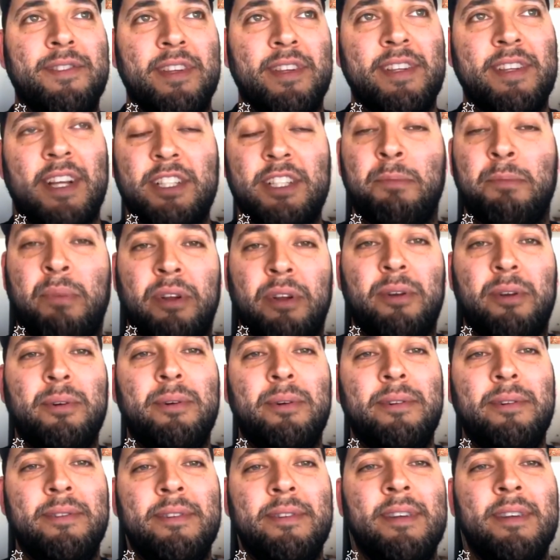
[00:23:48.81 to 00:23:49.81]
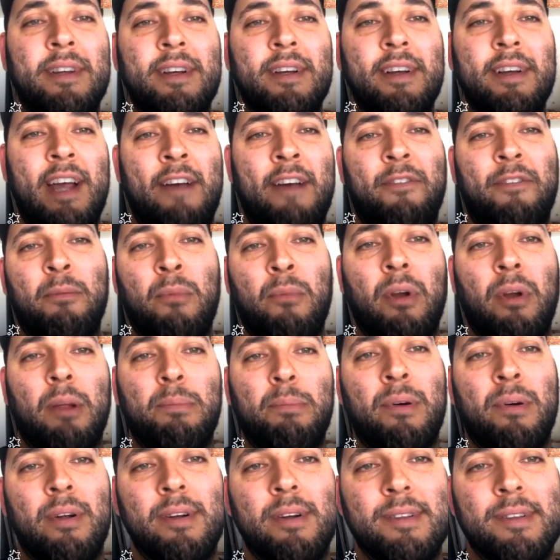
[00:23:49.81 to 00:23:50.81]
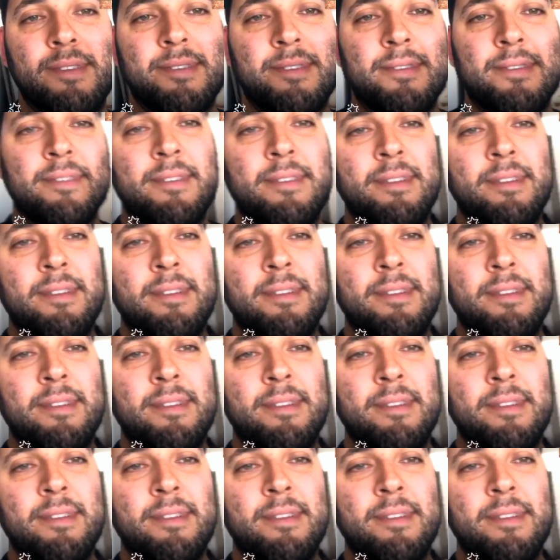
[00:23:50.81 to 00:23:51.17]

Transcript: It's actually pretty cool. Aftermarket parts.